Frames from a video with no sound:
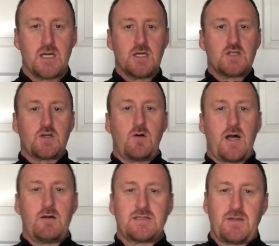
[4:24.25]
So I
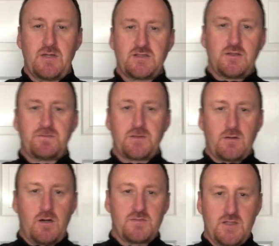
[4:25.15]
always have my students put their
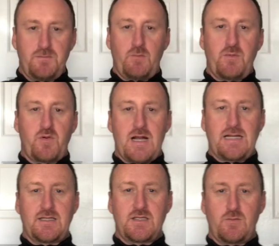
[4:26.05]
arms up and we
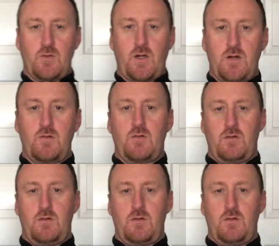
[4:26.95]
practice, and we'll go